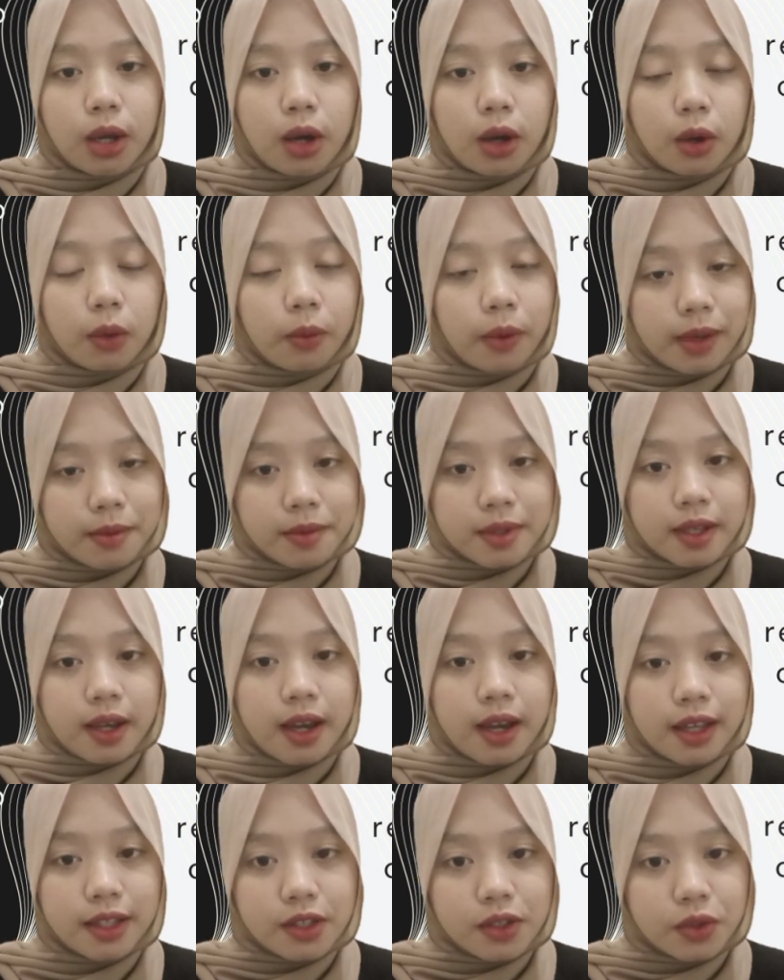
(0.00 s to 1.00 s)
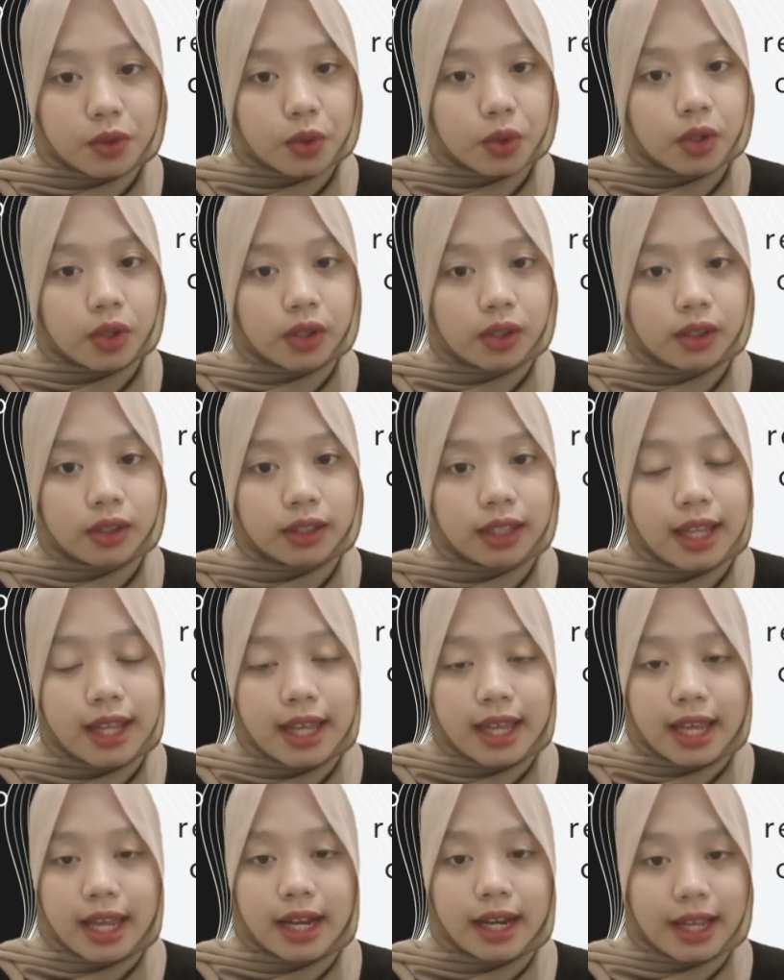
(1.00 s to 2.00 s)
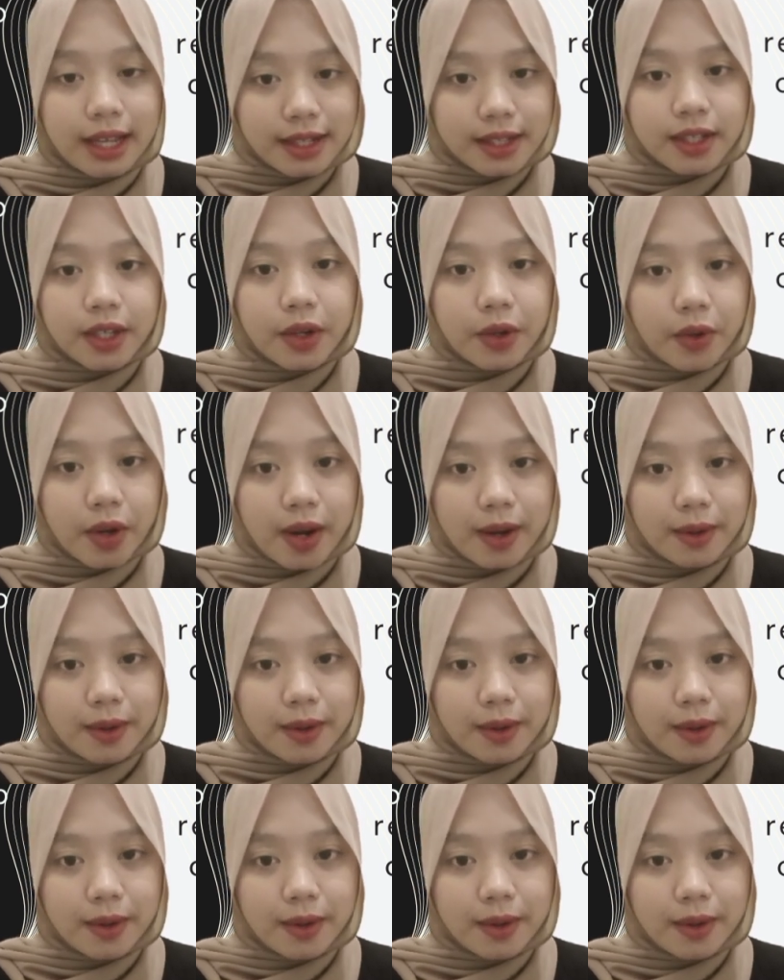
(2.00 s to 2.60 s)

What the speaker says: website, journal, and etc.